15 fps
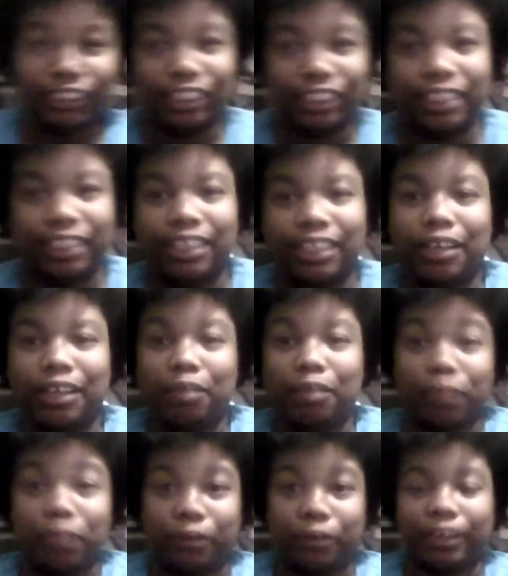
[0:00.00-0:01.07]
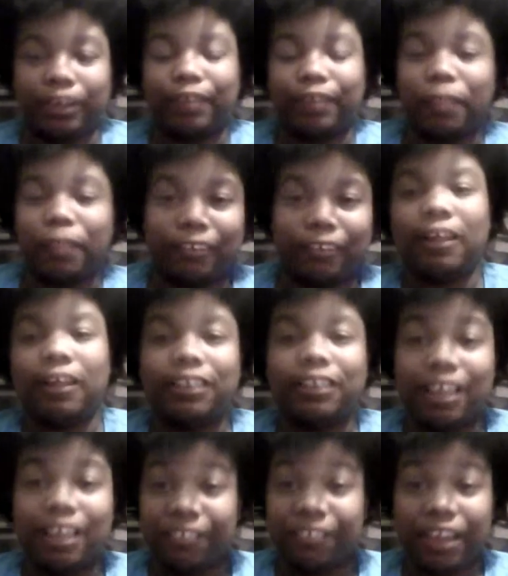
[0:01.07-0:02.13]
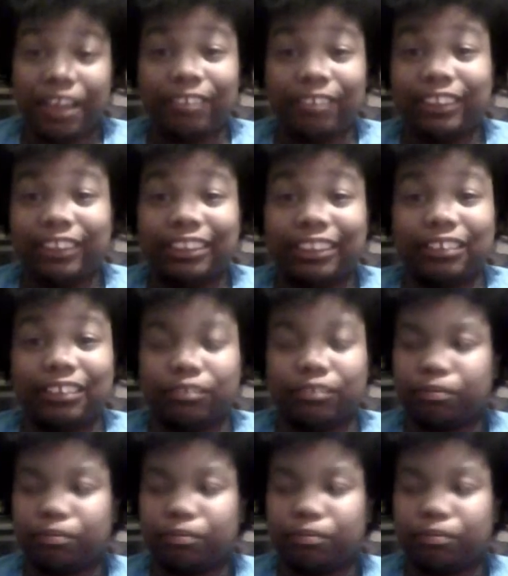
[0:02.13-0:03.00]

shit, but okay. Now if you haven't seen,